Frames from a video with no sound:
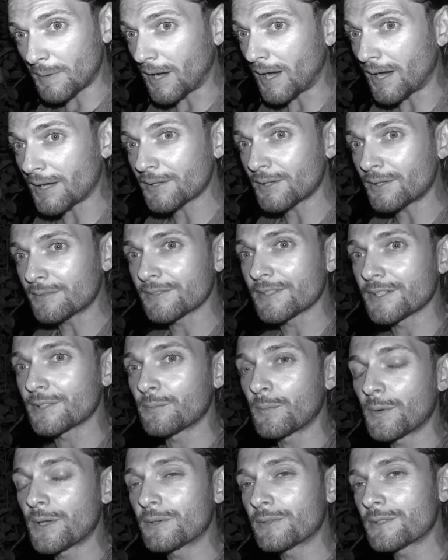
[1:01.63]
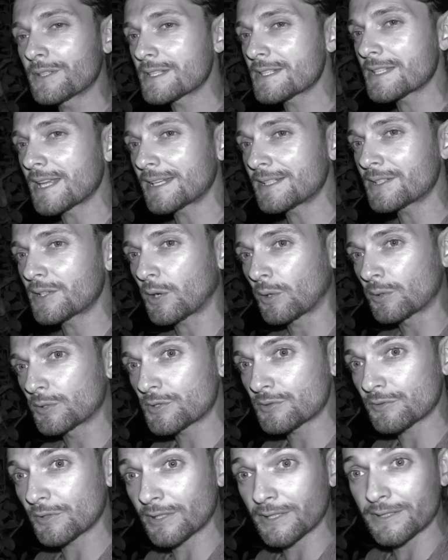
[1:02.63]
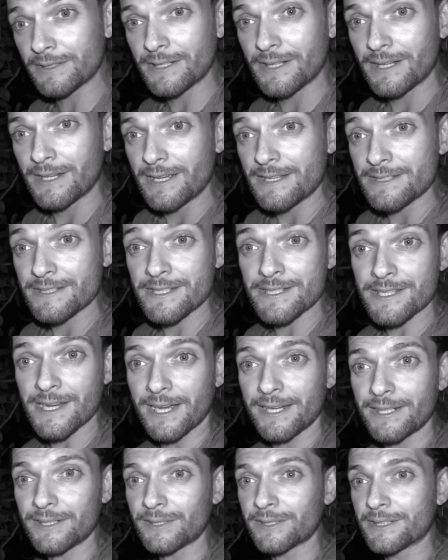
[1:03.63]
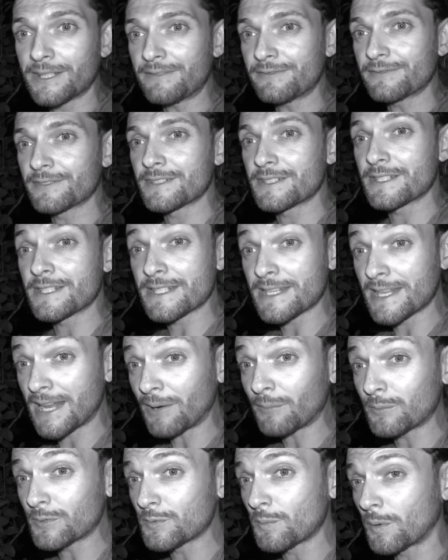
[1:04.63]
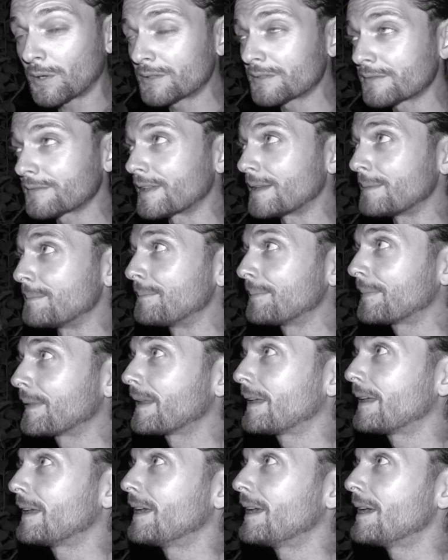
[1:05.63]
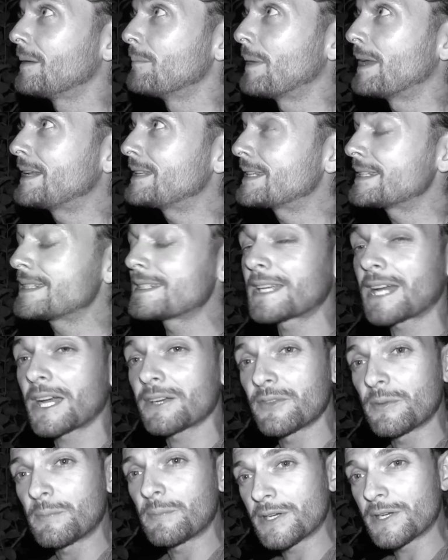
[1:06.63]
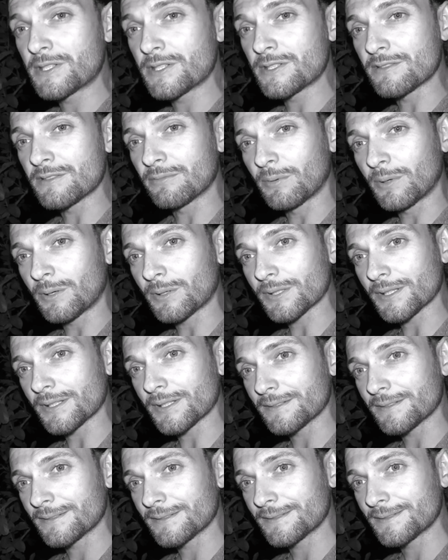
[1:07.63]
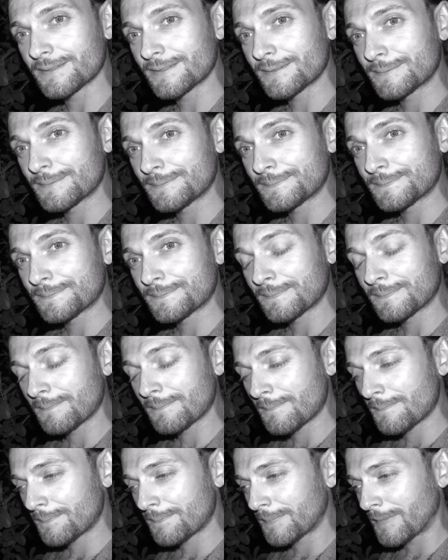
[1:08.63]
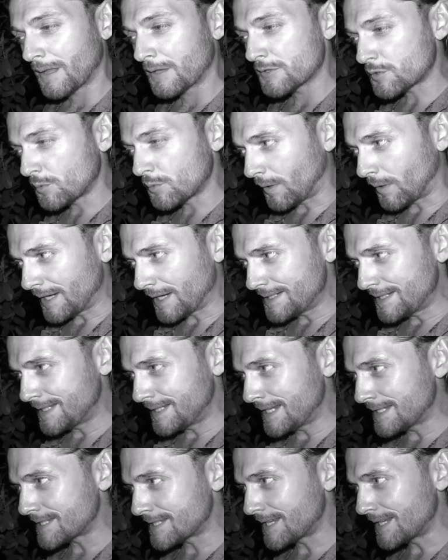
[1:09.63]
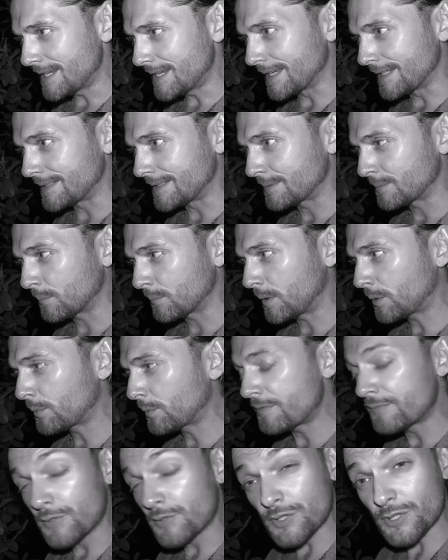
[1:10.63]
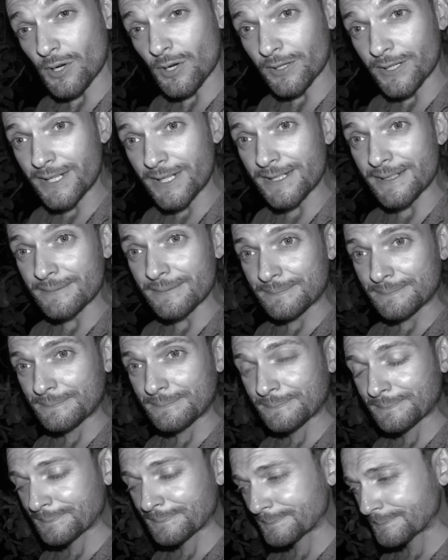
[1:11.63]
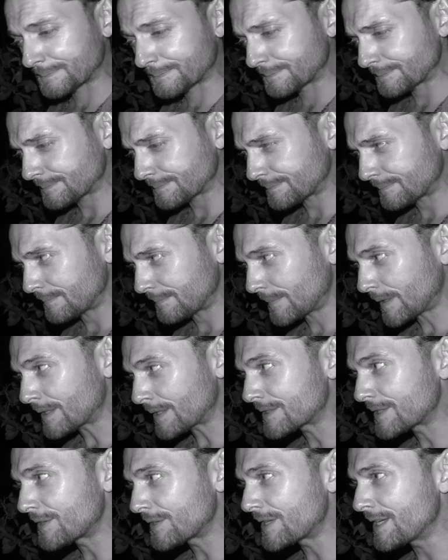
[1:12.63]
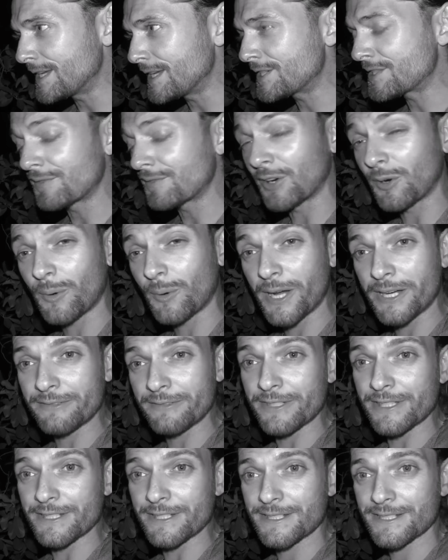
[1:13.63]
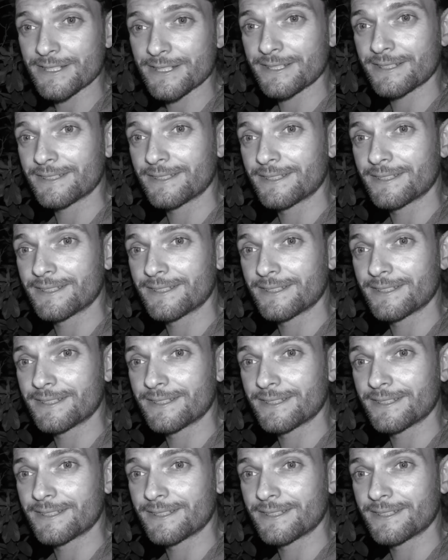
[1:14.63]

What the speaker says: part of it. We understand cultural and societal differences, and that was one of them. Men didn't carry pitchers of water. So why did he say it? Well, we've just gone in to the age of Aquarius.